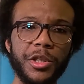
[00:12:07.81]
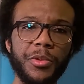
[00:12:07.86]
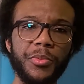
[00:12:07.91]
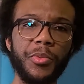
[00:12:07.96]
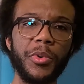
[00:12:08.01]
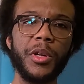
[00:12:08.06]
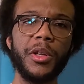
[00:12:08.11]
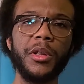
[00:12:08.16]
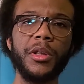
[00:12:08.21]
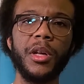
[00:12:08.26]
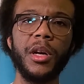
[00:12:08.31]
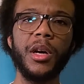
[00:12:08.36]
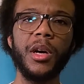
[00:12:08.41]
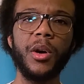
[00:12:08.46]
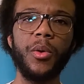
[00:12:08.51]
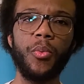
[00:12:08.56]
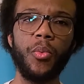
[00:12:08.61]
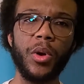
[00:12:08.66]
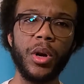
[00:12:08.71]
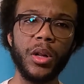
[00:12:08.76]
with
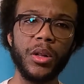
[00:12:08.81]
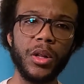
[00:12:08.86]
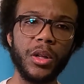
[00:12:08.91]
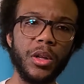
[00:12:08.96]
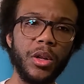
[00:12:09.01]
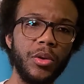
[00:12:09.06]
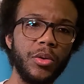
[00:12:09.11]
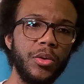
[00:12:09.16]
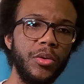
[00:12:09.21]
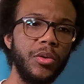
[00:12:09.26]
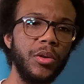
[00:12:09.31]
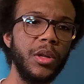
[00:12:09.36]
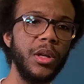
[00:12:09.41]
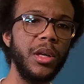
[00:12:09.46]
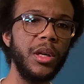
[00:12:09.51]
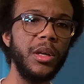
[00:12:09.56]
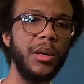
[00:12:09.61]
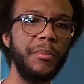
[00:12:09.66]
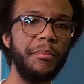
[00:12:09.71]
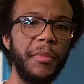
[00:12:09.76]
one of the
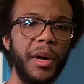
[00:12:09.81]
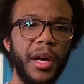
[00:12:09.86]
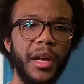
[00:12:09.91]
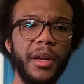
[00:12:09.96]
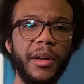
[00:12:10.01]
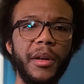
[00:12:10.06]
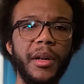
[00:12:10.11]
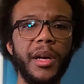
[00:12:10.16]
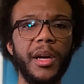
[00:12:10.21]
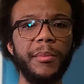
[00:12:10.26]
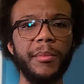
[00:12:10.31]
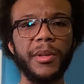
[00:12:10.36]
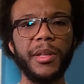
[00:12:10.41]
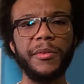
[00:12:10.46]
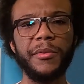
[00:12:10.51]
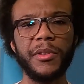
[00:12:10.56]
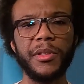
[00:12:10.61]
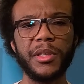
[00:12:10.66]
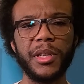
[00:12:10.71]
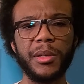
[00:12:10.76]
local men. I believe
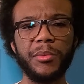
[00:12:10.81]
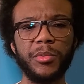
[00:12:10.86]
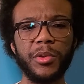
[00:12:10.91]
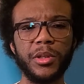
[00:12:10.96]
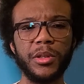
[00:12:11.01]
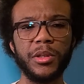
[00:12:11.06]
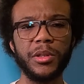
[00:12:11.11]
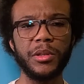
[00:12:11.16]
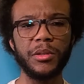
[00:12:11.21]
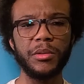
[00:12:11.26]
his name was...